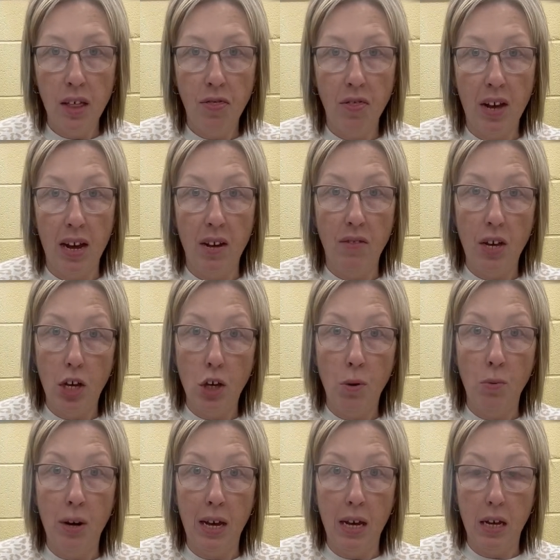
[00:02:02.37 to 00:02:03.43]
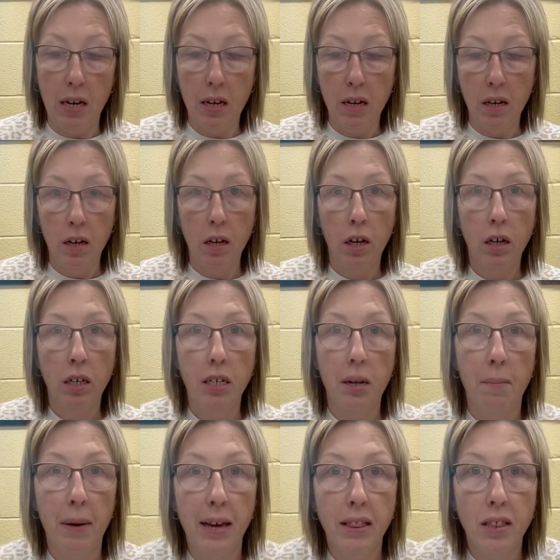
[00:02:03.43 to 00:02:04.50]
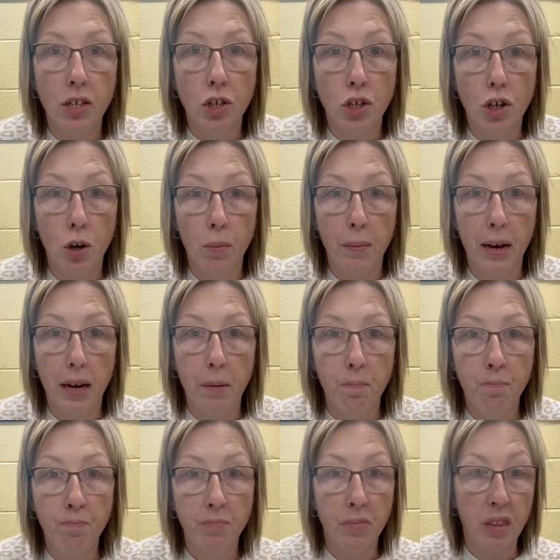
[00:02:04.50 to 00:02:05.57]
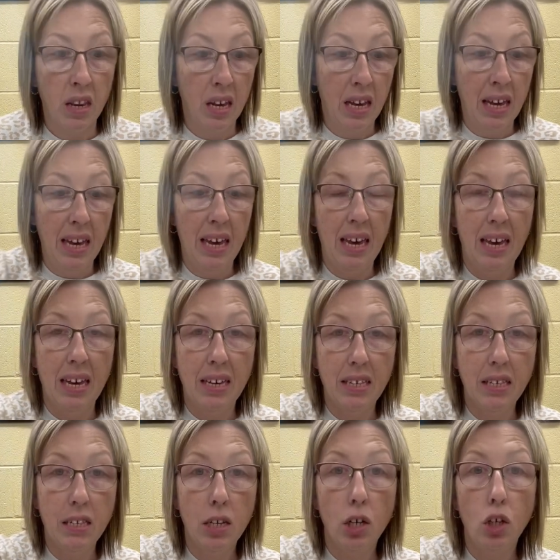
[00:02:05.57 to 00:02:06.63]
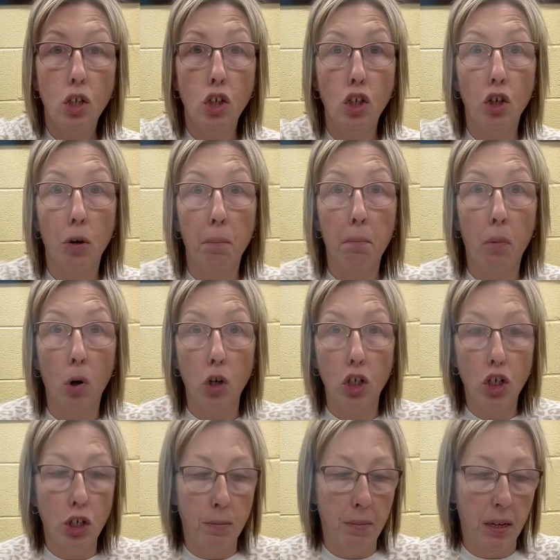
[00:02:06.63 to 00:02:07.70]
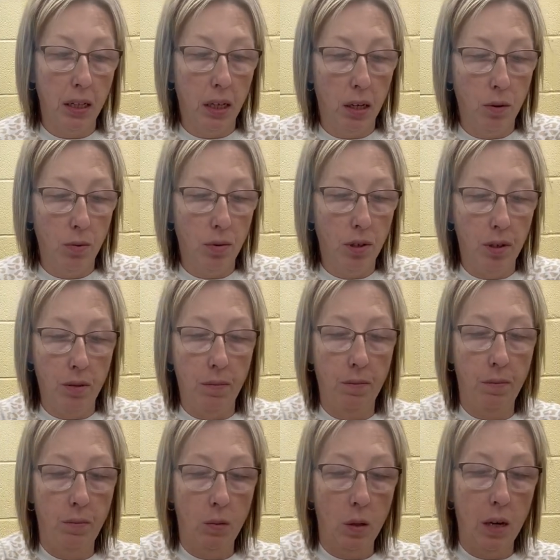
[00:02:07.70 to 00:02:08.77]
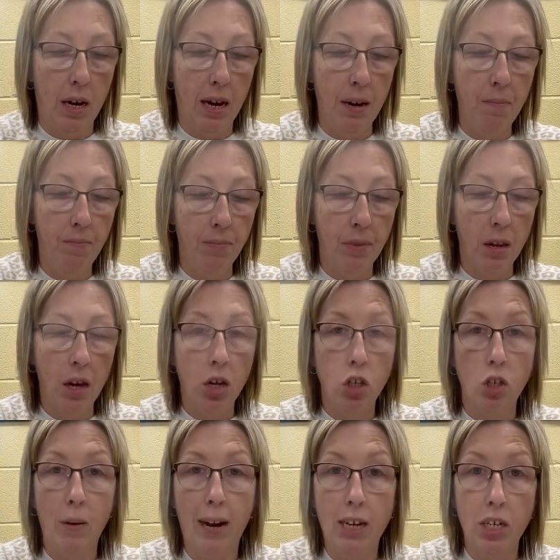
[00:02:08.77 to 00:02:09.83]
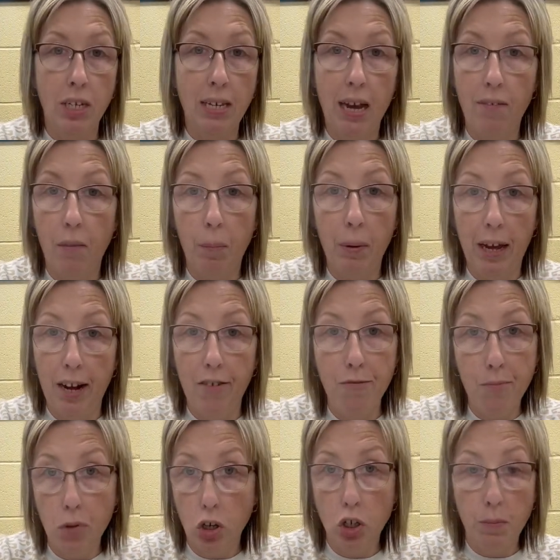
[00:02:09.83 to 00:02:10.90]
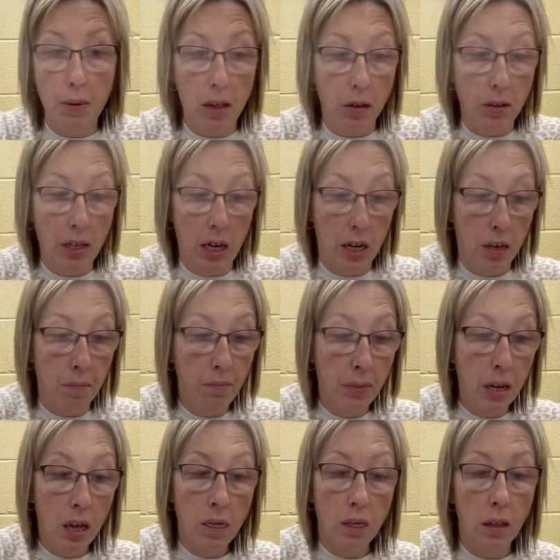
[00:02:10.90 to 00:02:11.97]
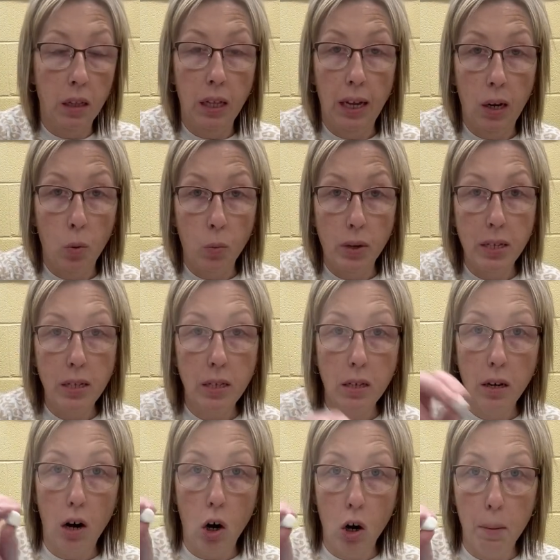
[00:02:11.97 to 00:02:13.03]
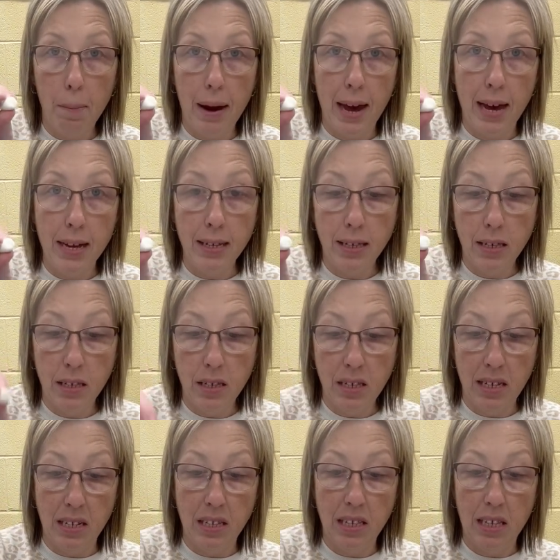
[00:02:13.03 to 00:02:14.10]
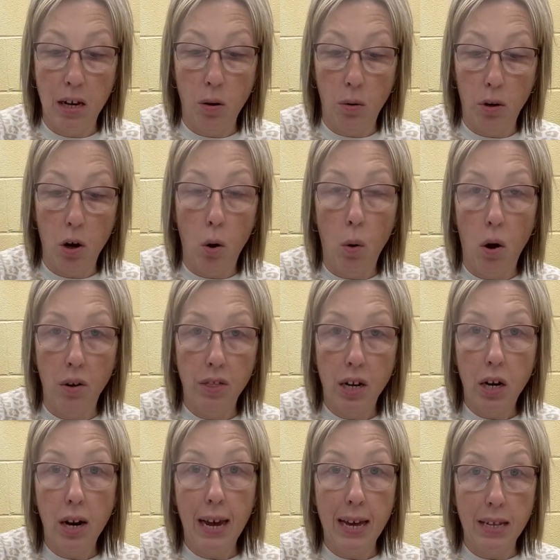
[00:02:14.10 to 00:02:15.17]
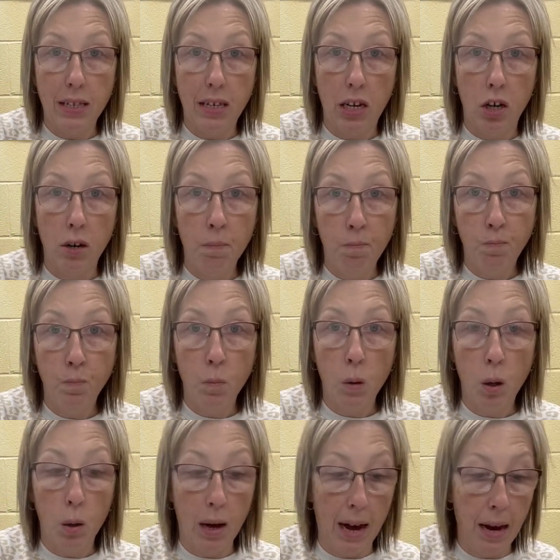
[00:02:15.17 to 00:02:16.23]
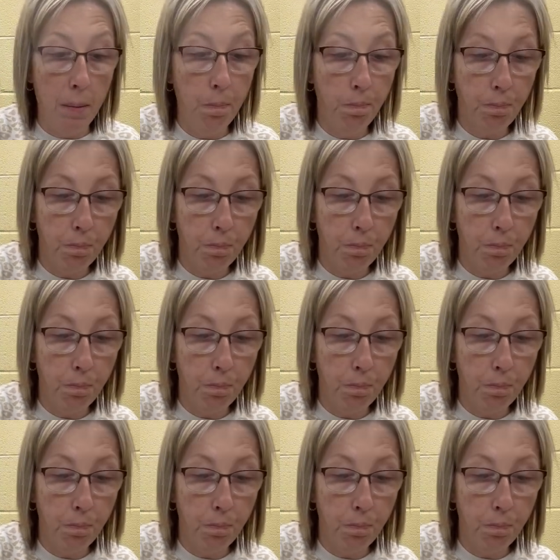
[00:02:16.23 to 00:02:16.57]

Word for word: thing that you need to make this snowman is your marshmallows, okay? So I just have a plate of marshmallows here. The little ones are best since they'll go on there easier, okay?